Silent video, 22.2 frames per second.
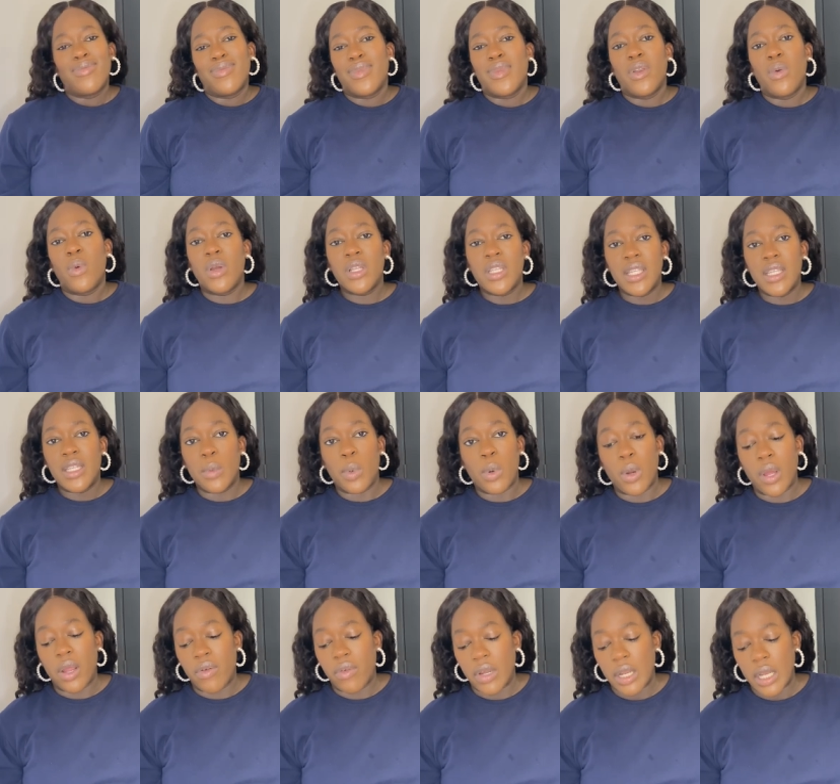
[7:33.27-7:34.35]
what is the
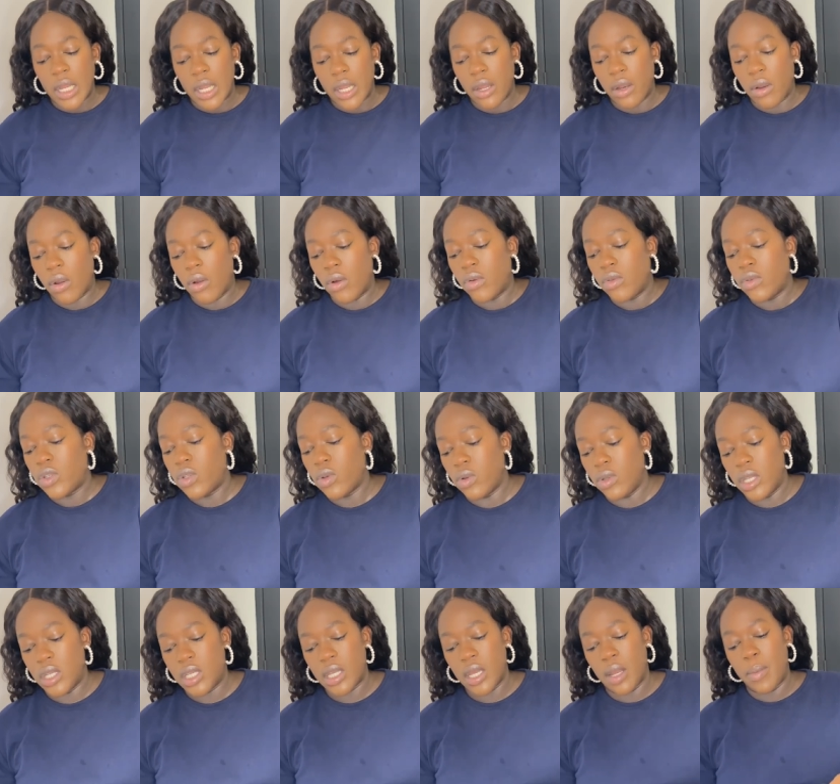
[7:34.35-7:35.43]
point really, you know? So
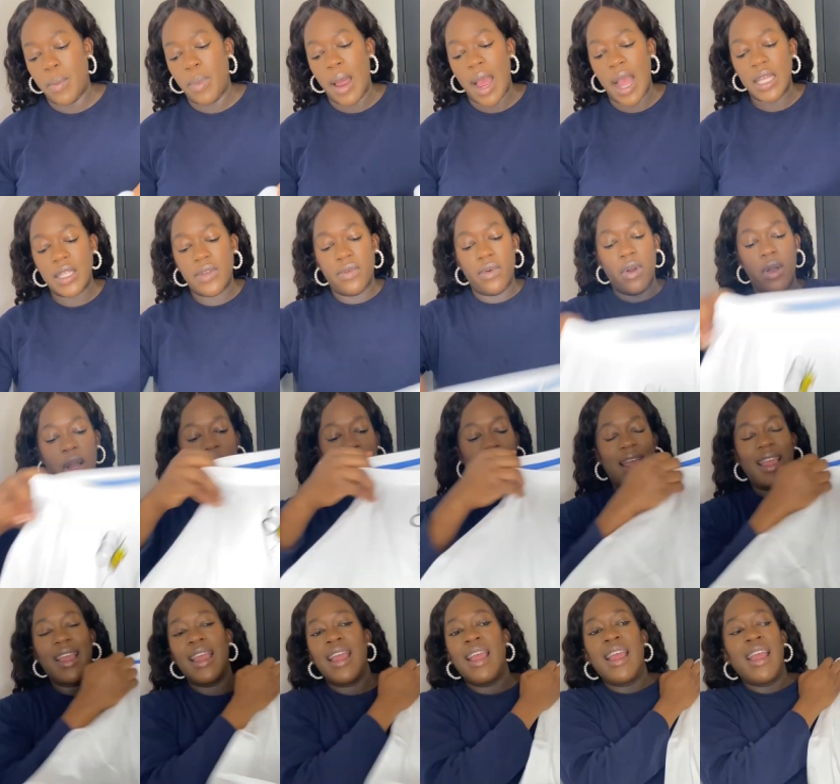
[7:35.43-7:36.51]
this can pass for like
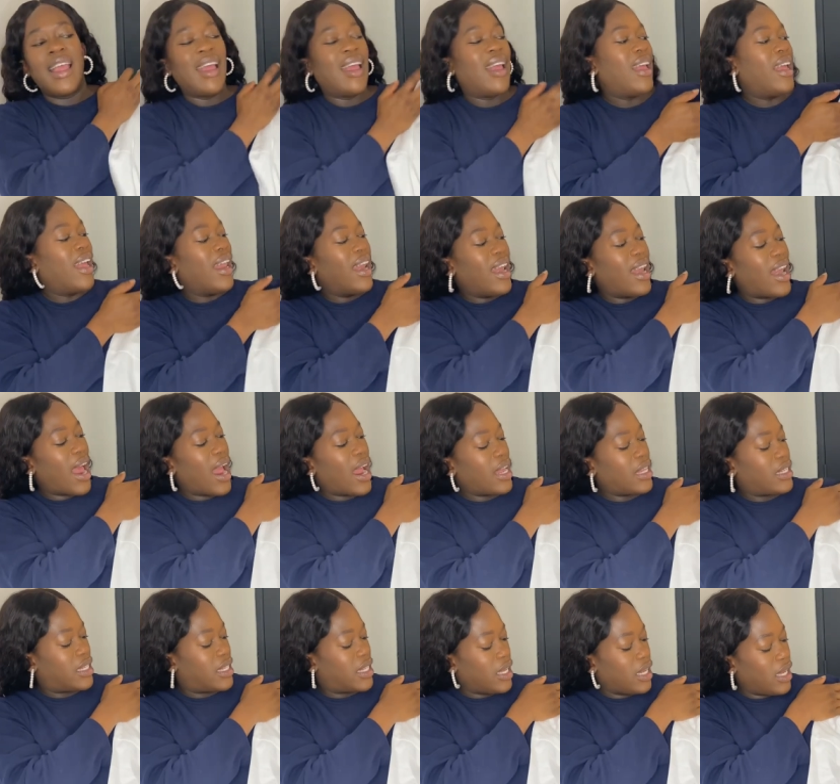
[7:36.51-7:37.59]
a
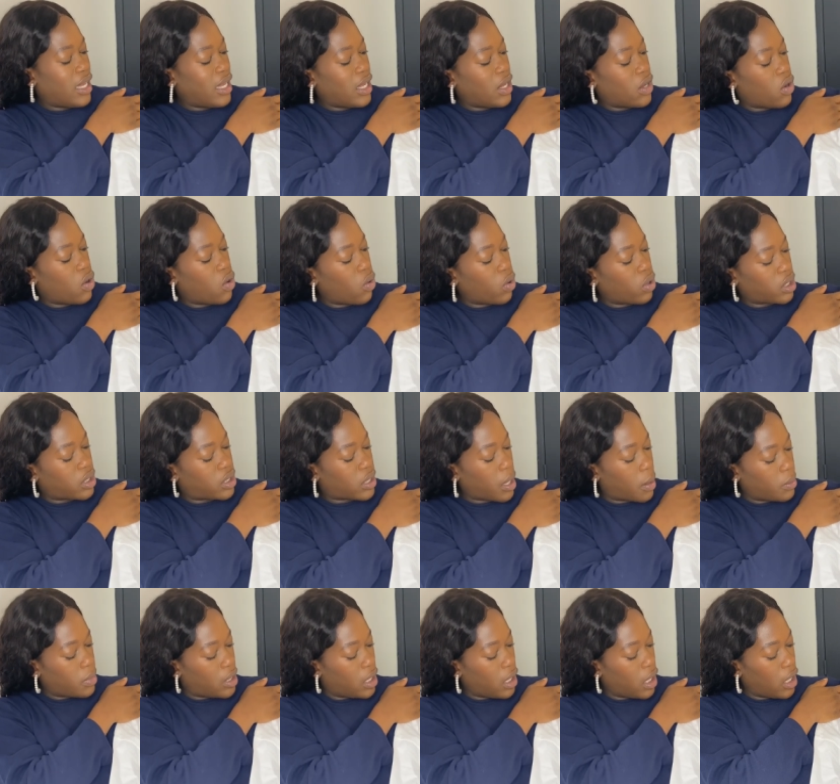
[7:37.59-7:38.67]
90 or
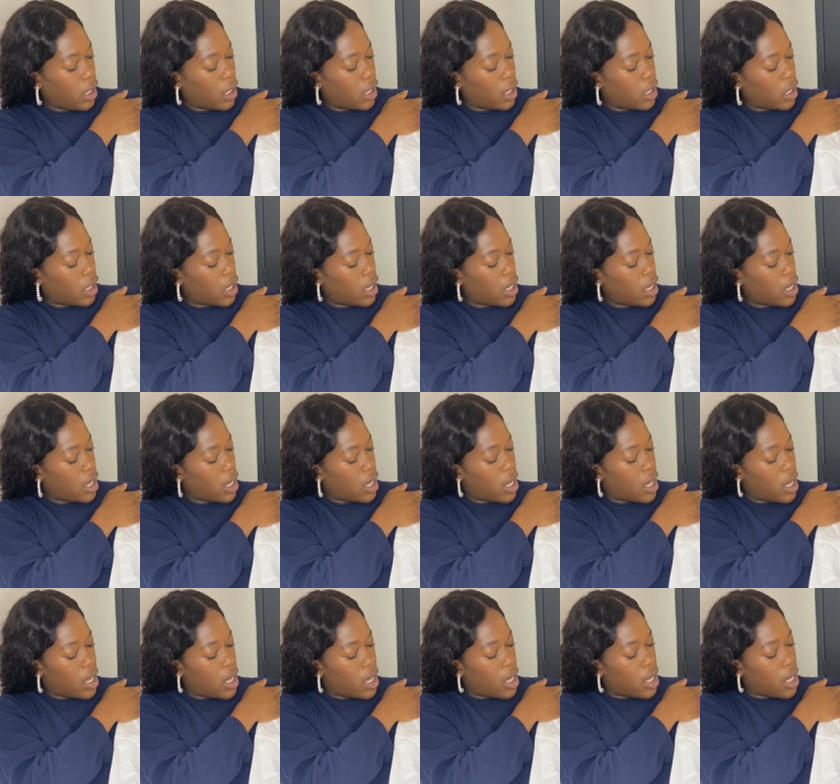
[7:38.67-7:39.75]
something
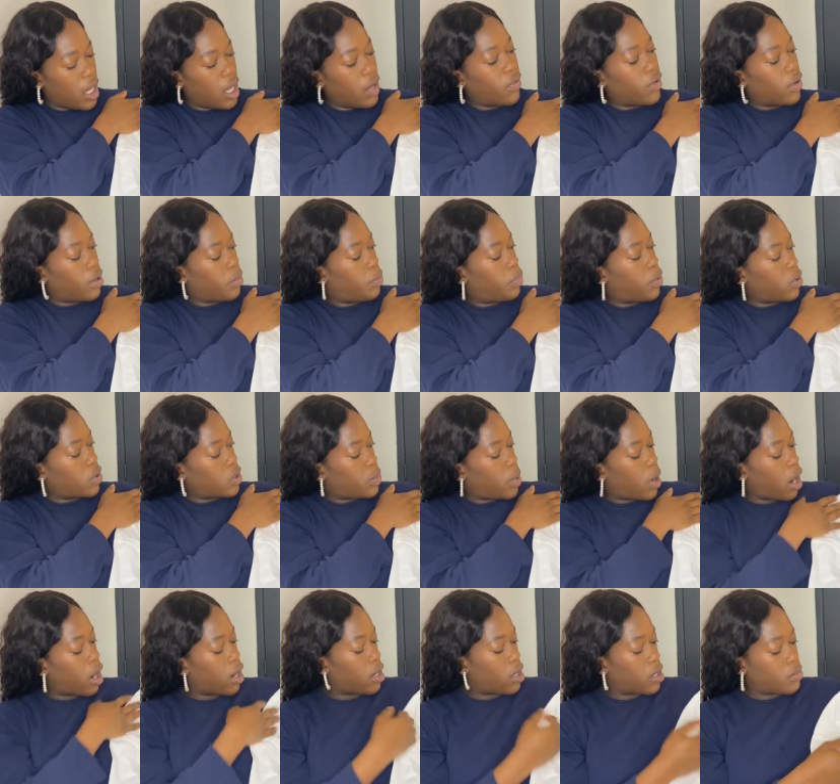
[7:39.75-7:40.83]
even
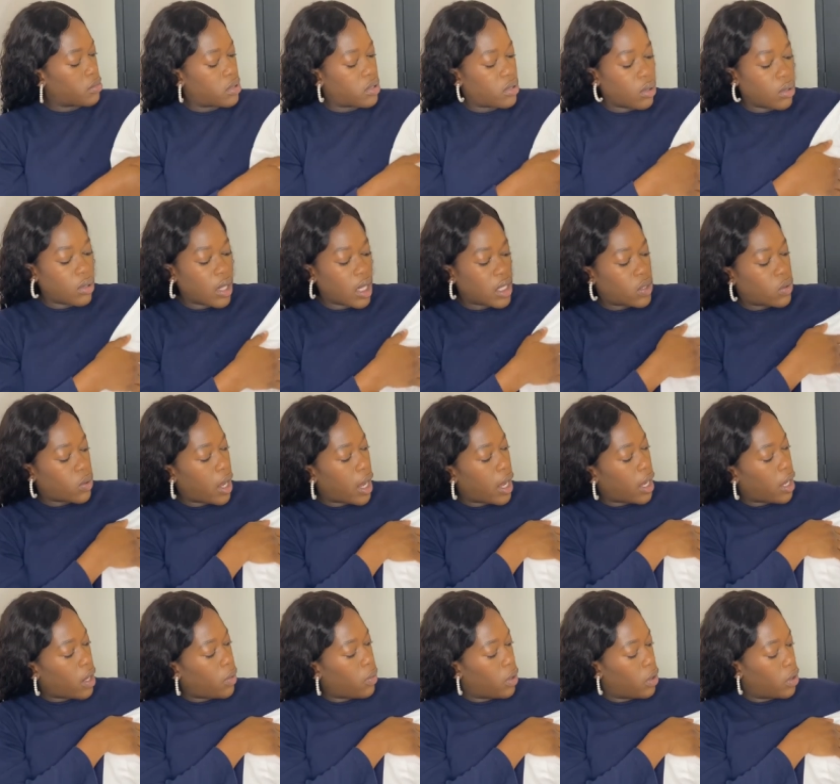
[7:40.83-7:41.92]
postpartum so that's
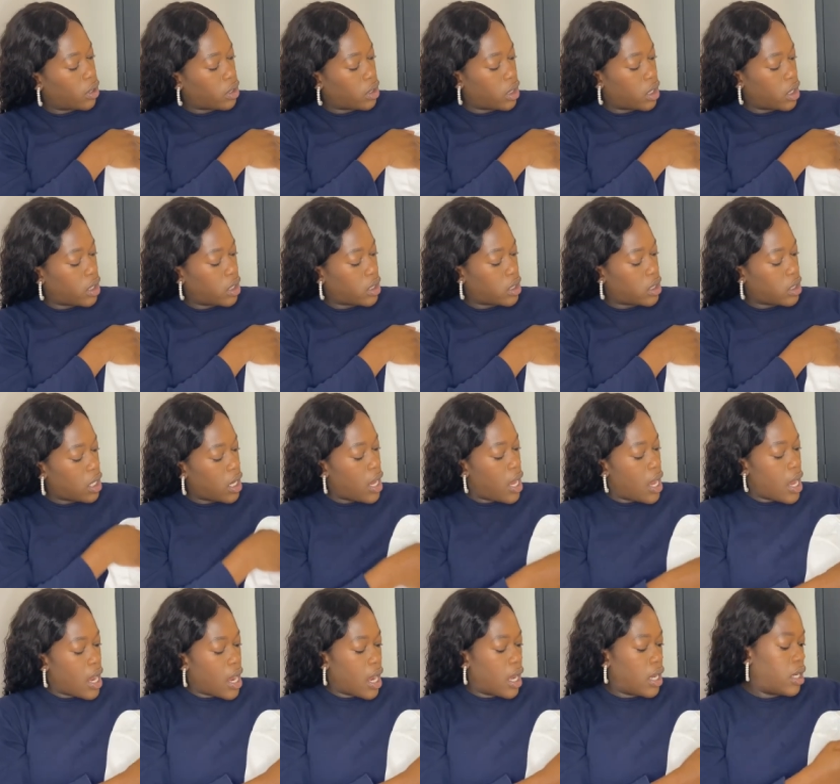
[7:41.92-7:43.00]
why we got this
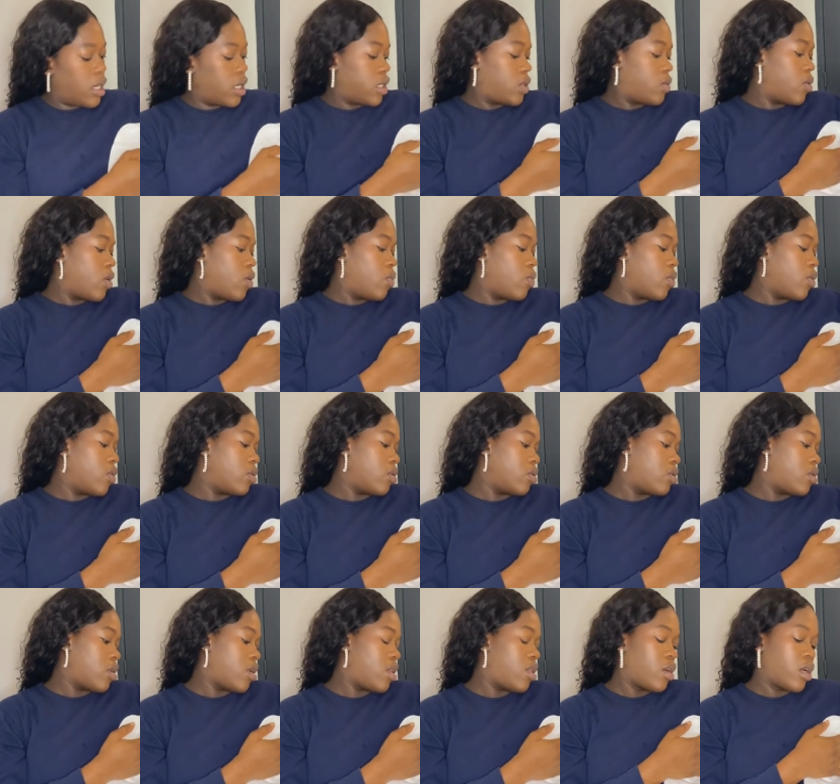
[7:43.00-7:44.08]
and this one was
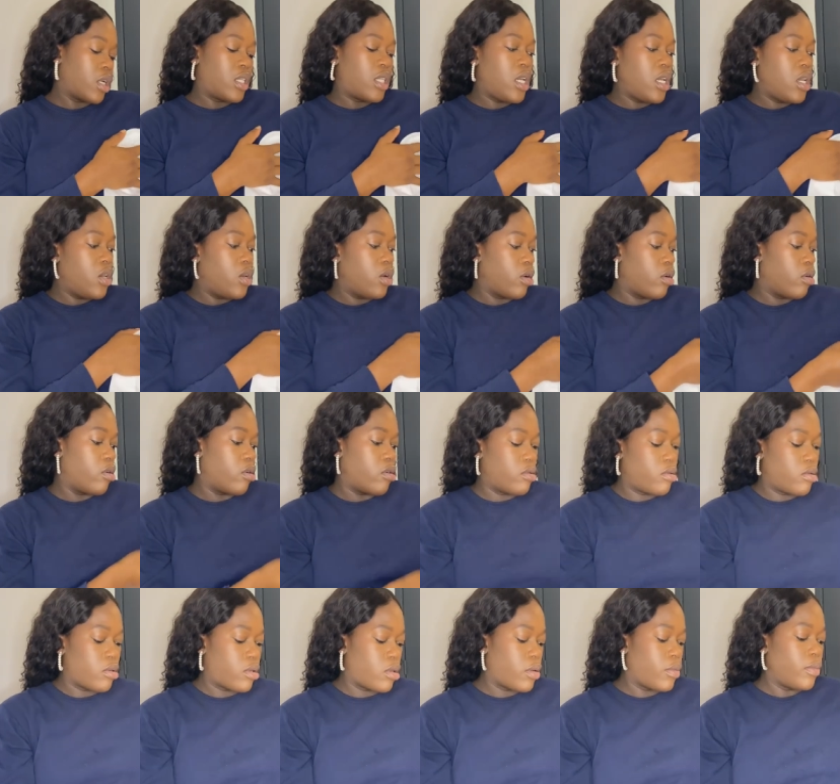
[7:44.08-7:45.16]
13
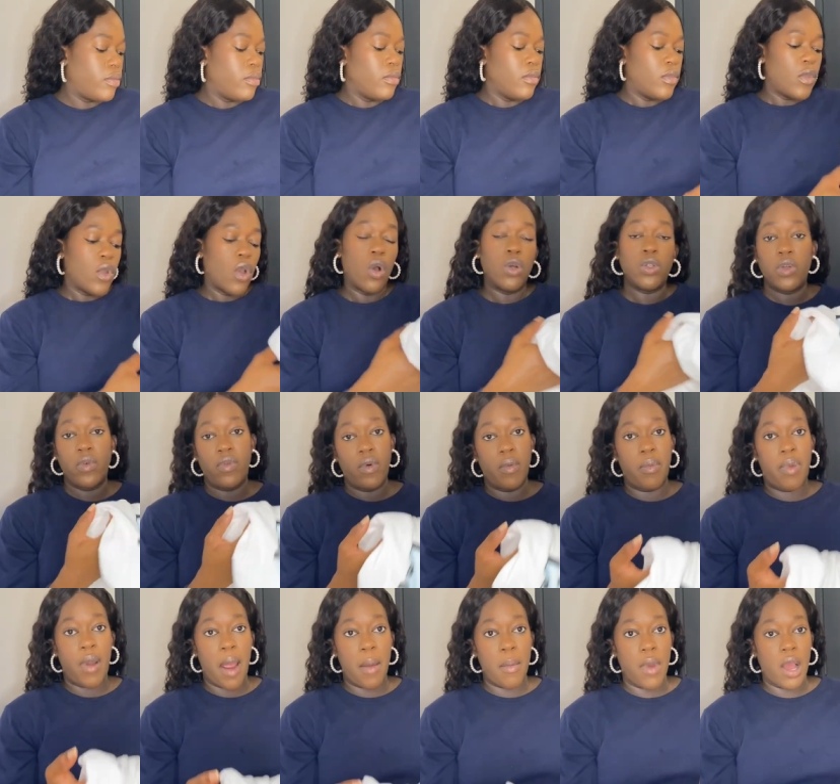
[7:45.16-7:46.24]
euros also from
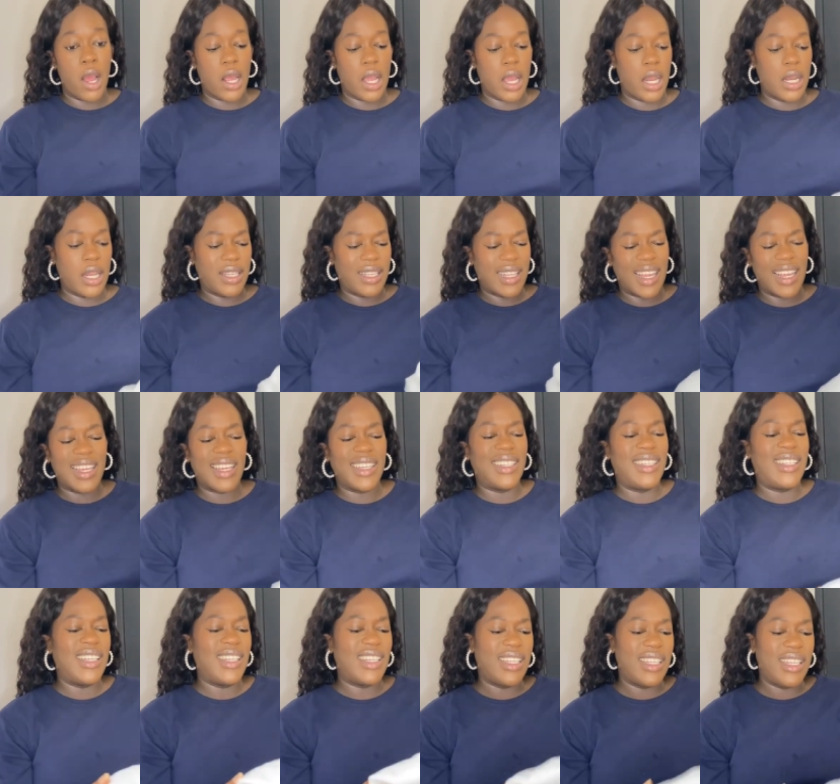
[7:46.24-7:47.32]
primark and it's like a
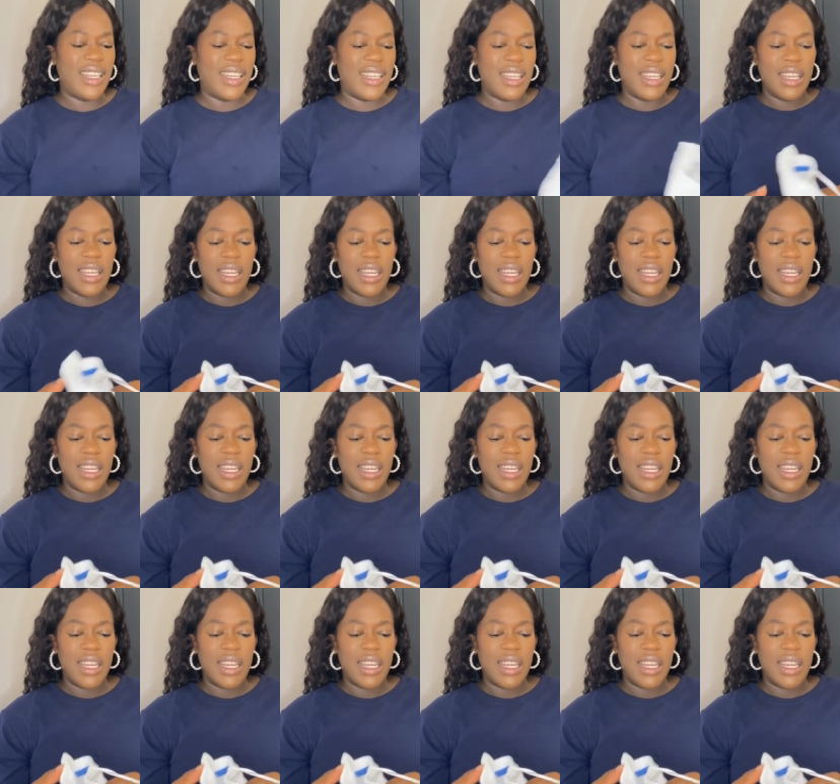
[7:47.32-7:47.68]
disney